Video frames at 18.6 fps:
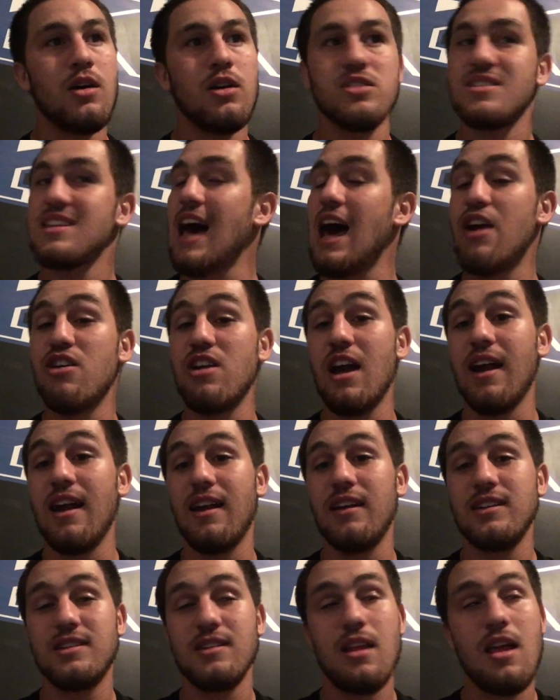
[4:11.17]
Saturday
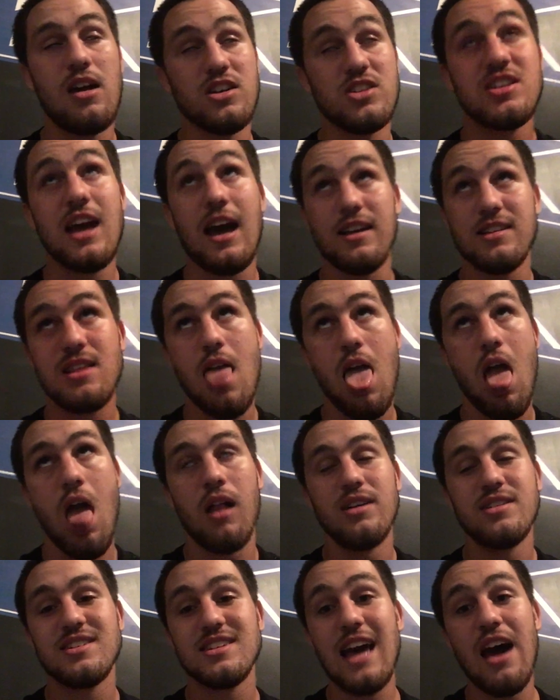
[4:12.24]

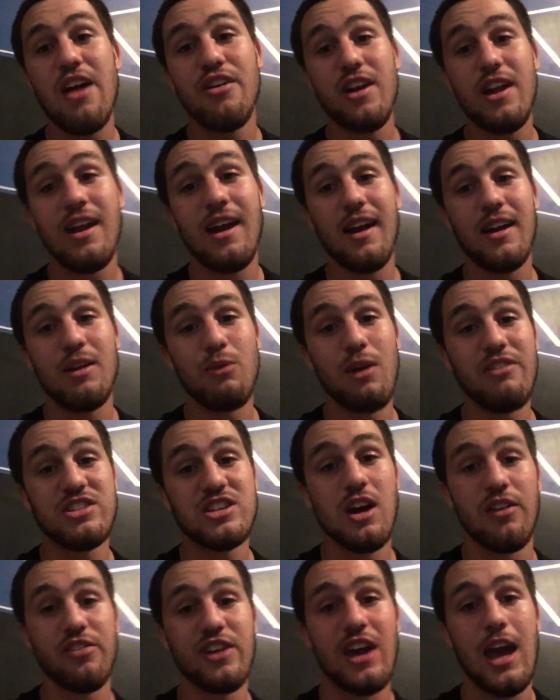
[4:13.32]
night, we have a
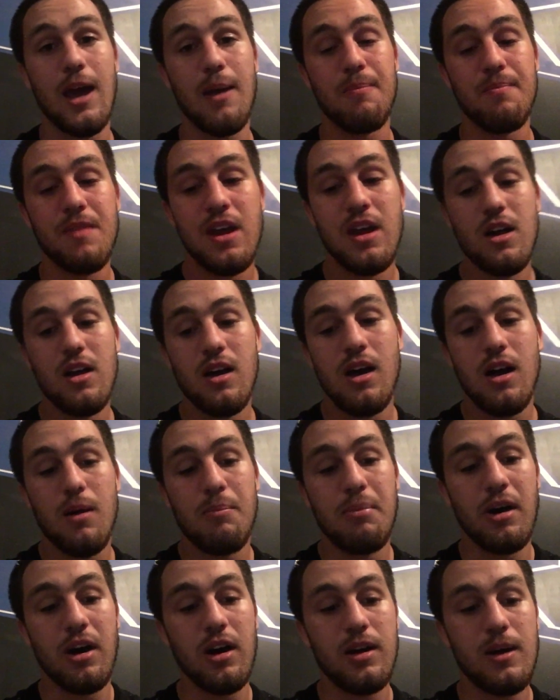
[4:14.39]
tough game.
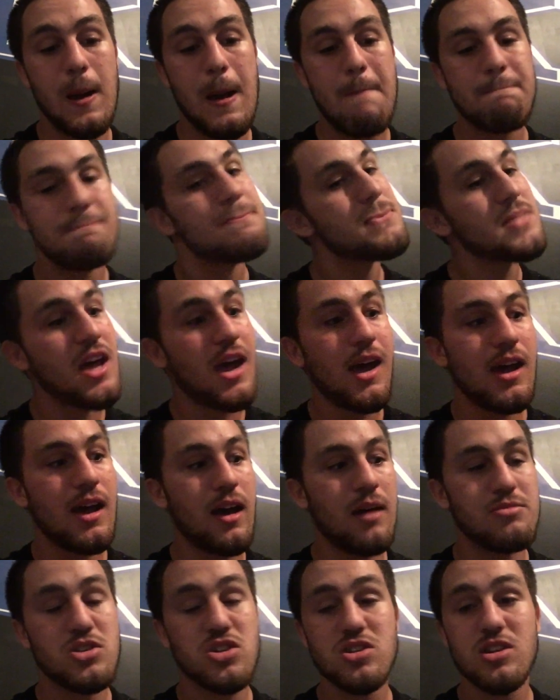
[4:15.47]
But hey,
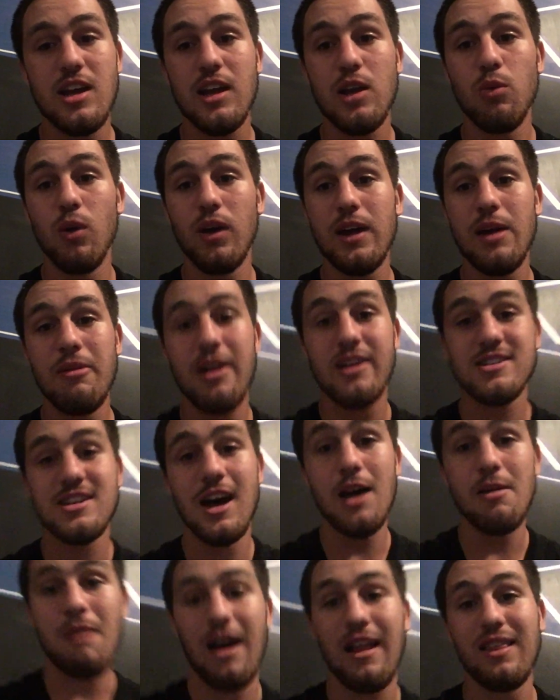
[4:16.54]
I'm just taking it 1 game at a
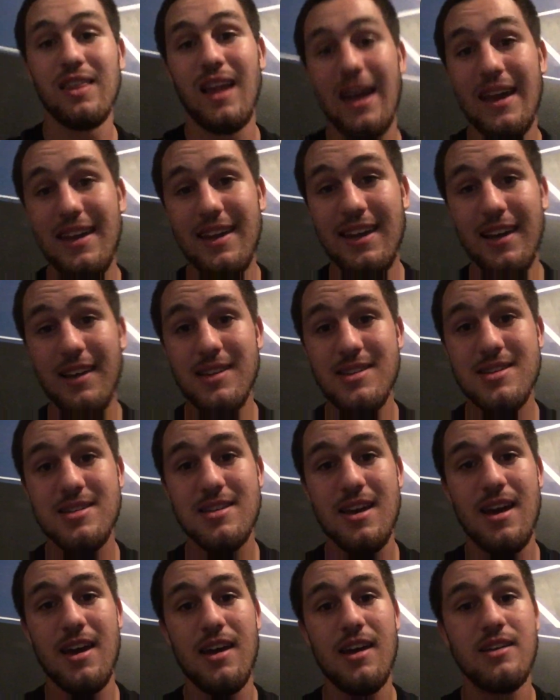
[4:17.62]
time. I like it.
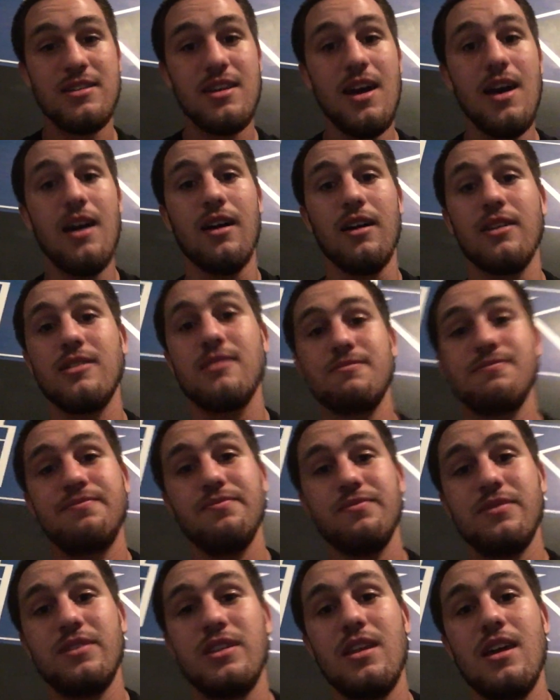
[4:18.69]
And yeah.
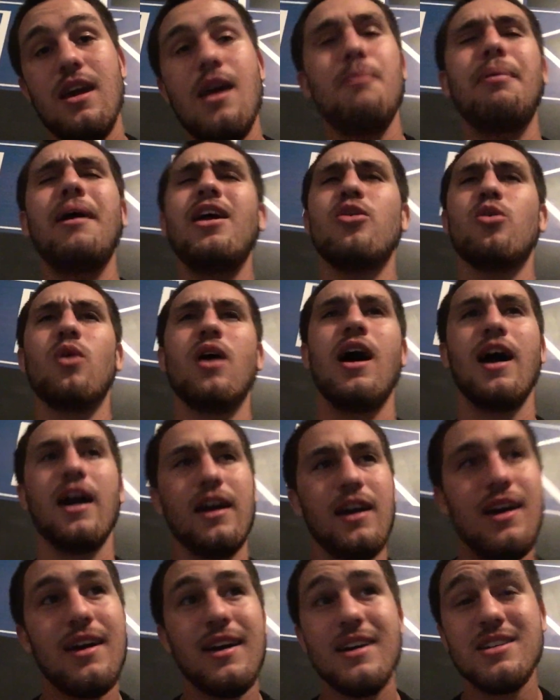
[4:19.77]
And by the way,
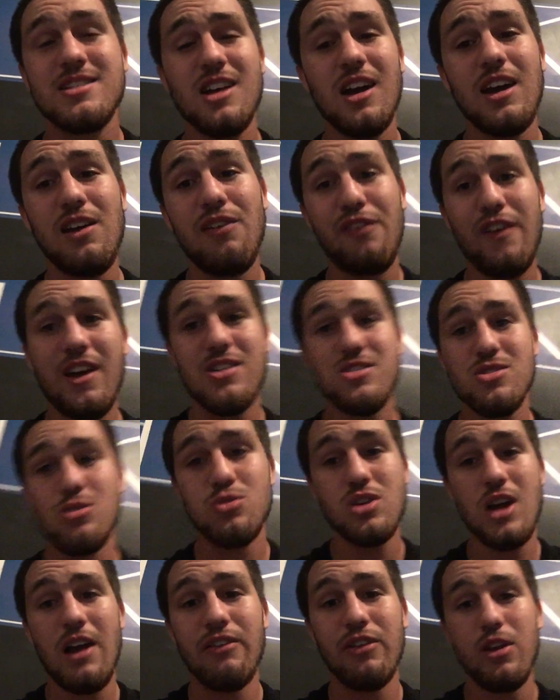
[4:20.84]
Kentucky fans who
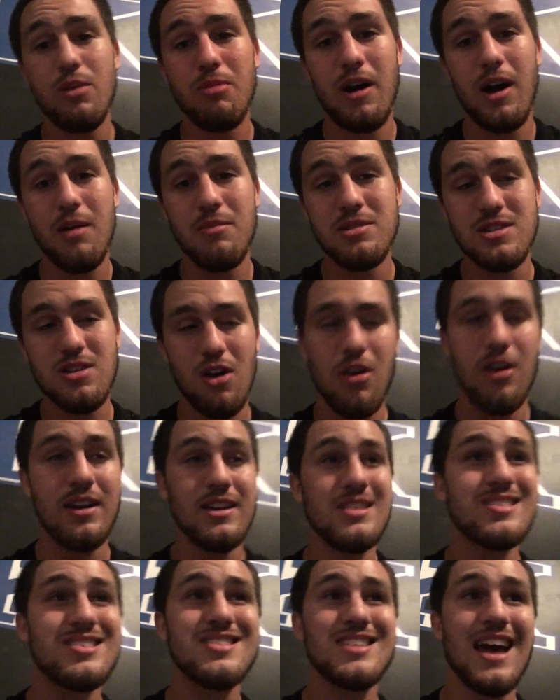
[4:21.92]
traveled to the Bahamas are
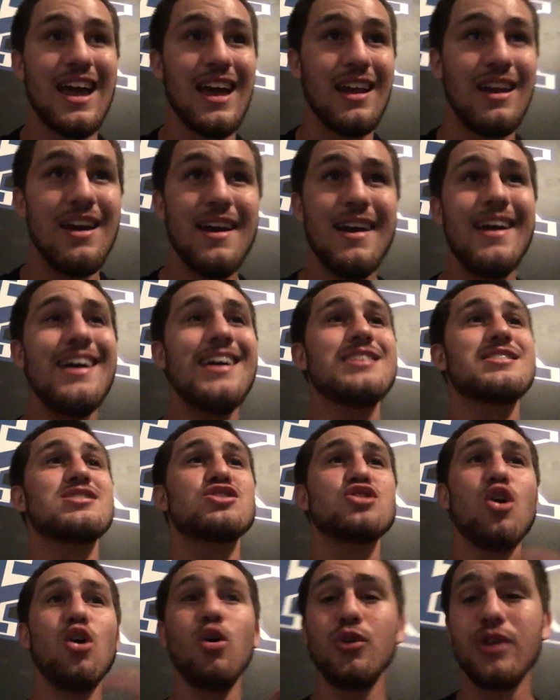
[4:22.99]
insane. It's
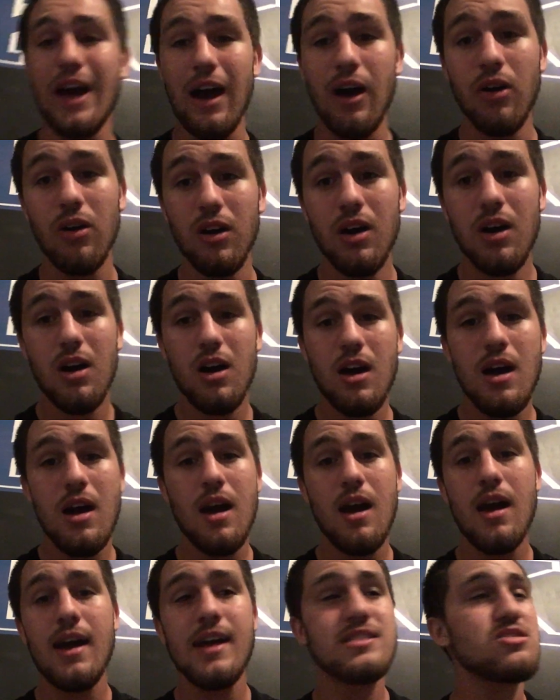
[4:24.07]
sold out.
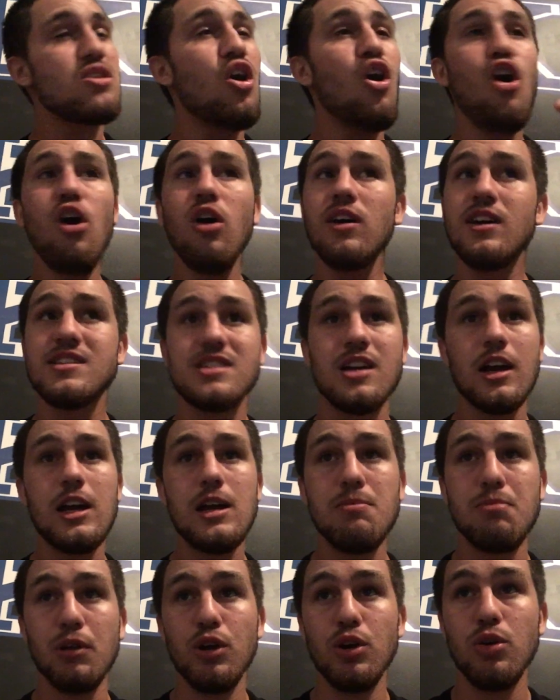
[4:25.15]
It's all
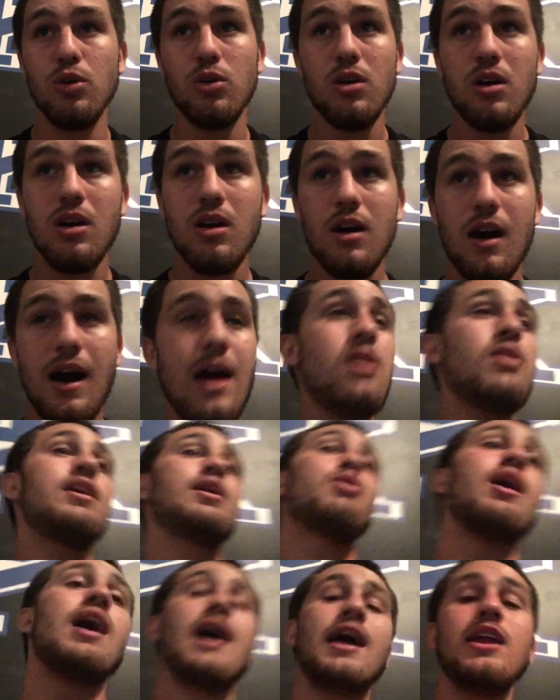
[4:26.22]
Kentucky blue. I don't
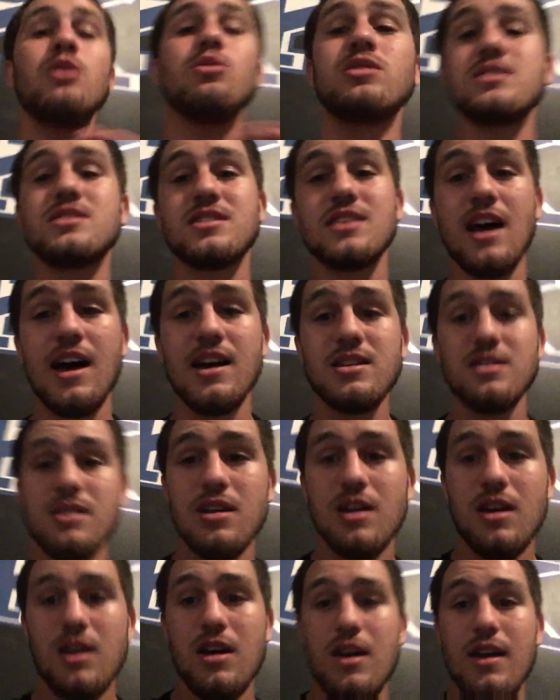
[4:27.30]
care what anyone says.
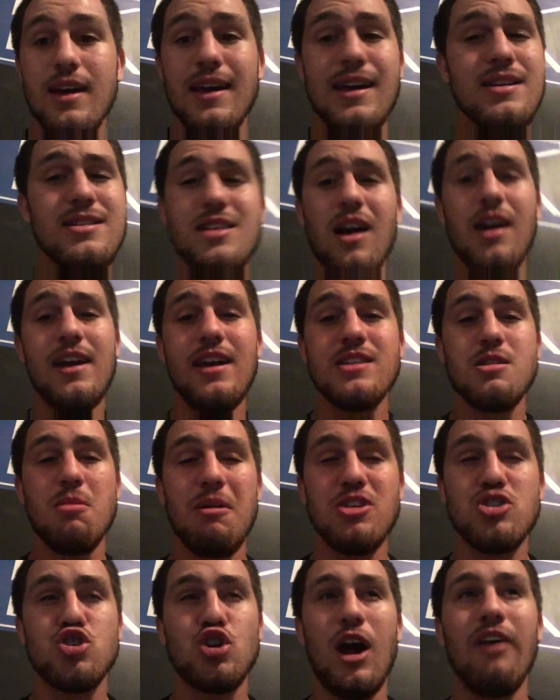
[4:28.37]
Kentucky is the
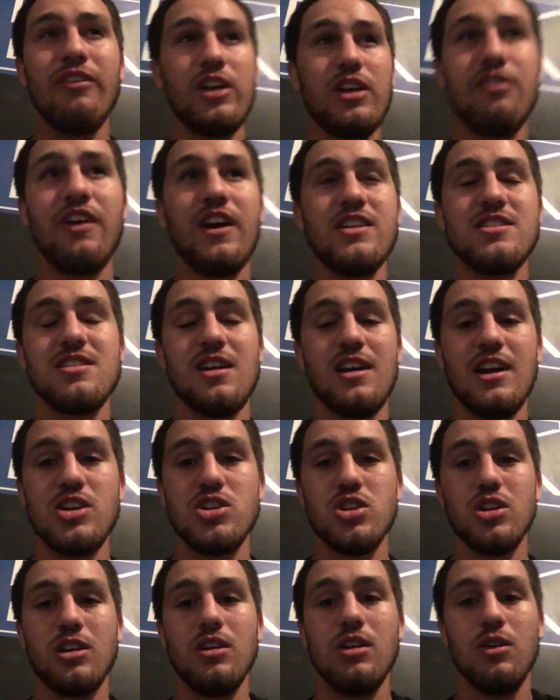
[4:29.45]
best traveling fans in the
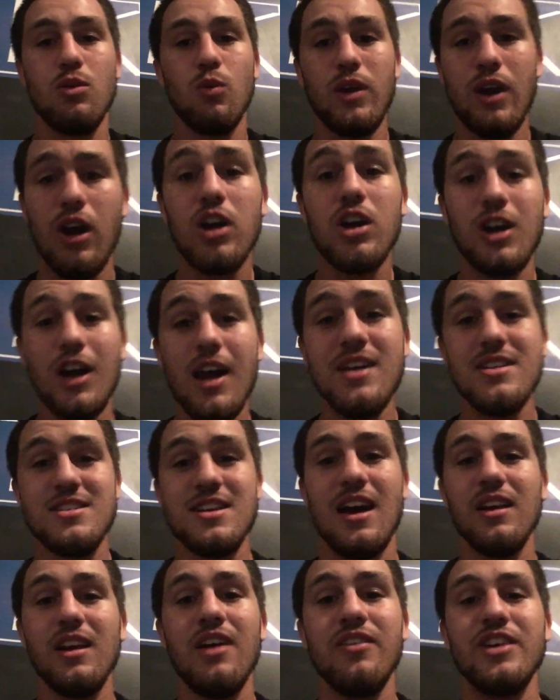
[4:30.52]
nation. We are crazy.
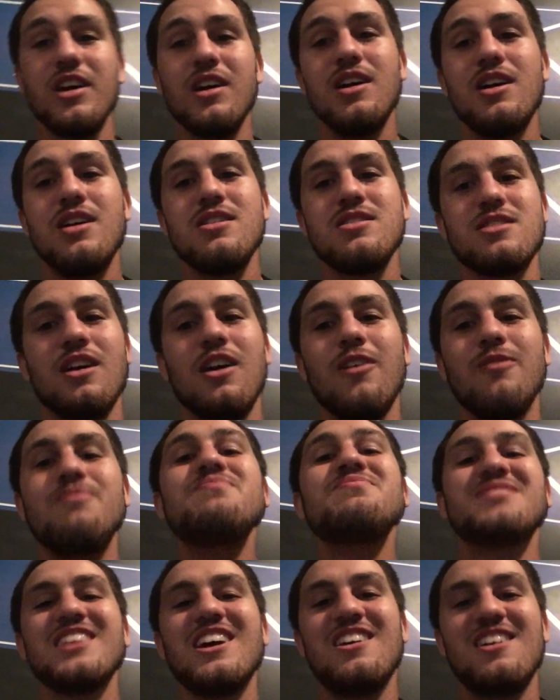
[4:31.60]
I love it. So
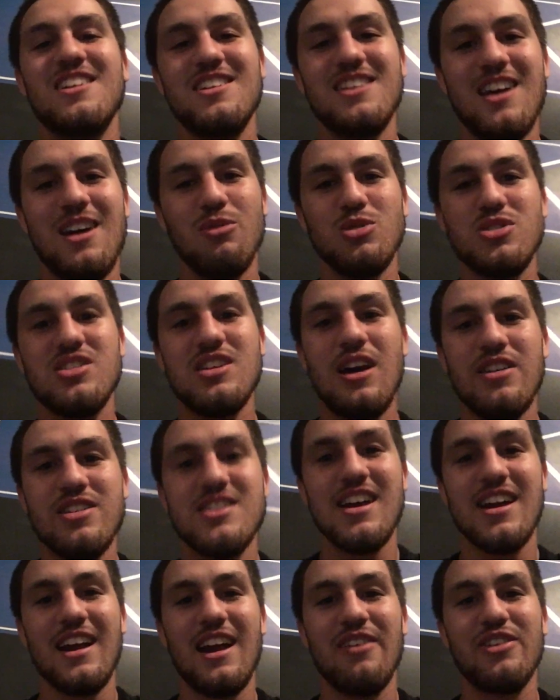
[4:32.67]
yeah, we'll see how the
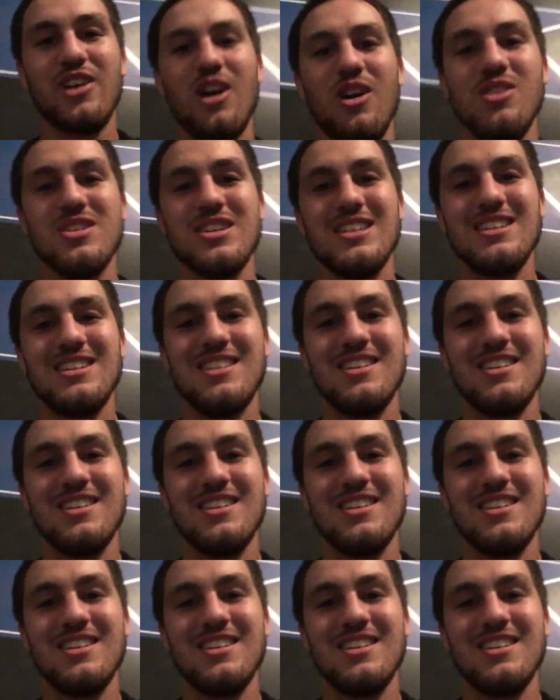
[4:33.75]
second half goes.